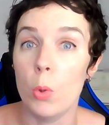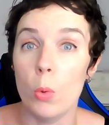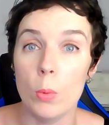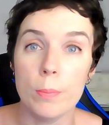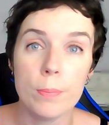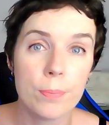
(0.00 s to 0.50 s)

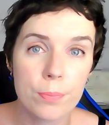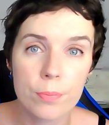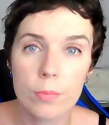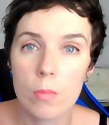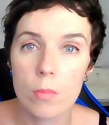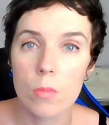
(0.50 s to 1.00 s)
or
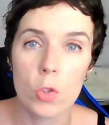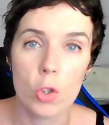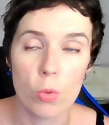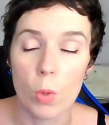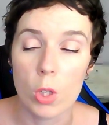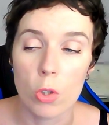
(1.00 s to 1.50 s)

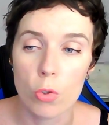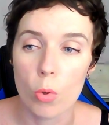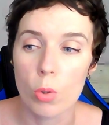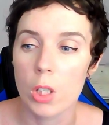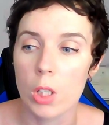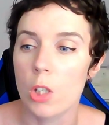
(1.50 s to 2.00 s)
just when you're
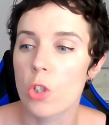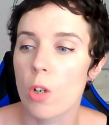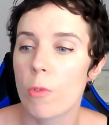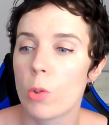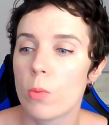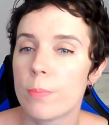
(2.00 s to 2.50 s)
talking in
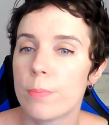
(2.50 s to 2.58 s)
general.